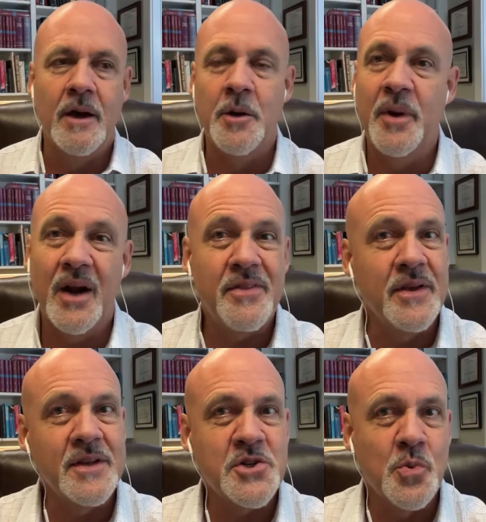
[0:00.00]
And I
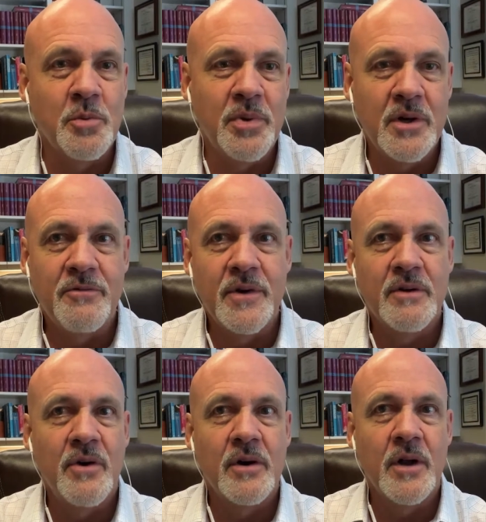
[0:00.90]
think that's one benefit
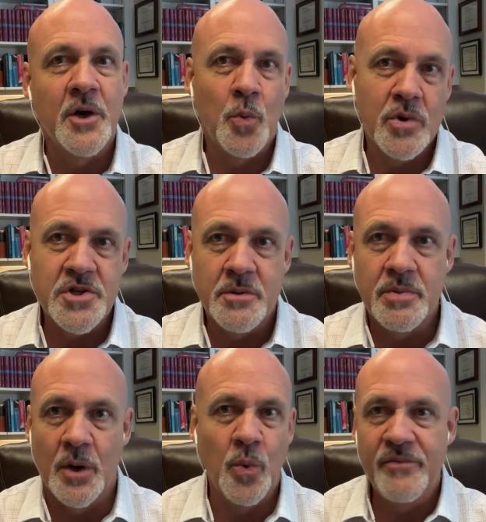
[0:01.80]
of online worship.
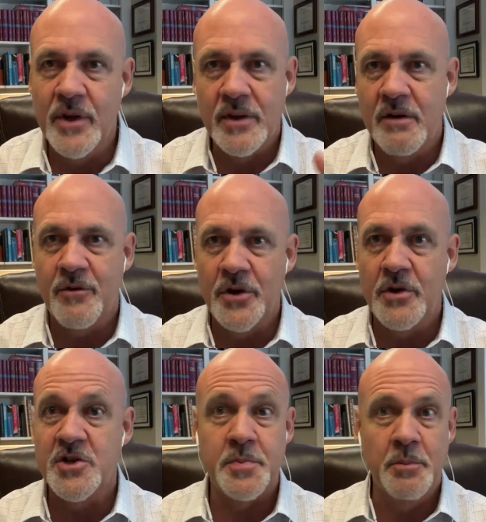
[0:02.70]
Now, we've done that for
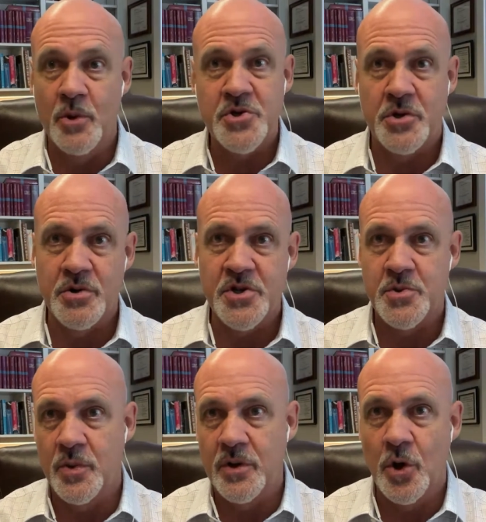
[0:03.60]
years, but most
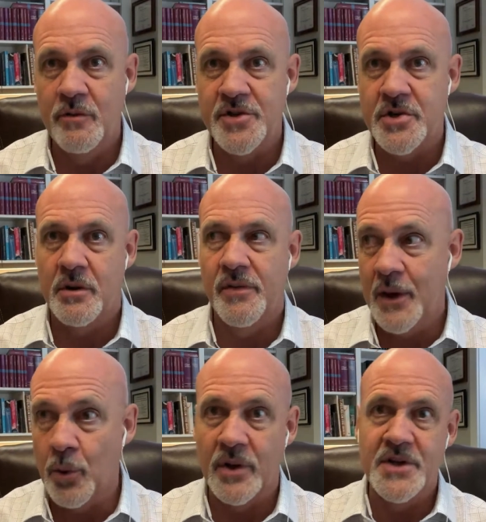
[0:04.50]
churches, when COVID started,
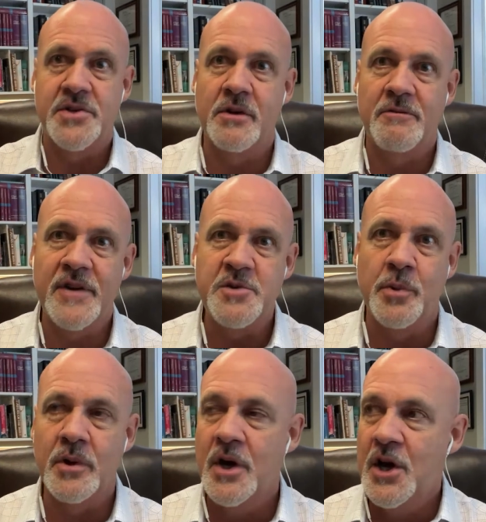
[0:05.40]
they were at least on
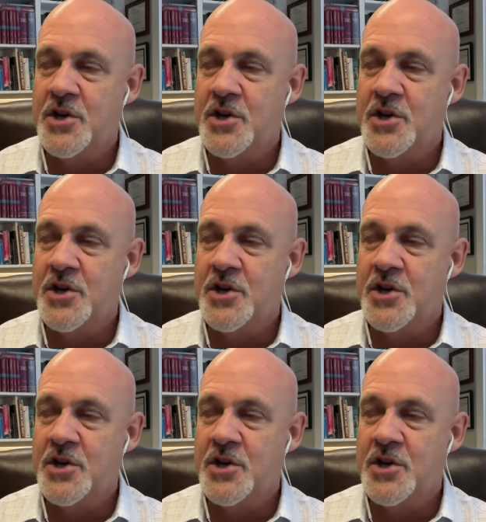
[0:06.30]
Facebook.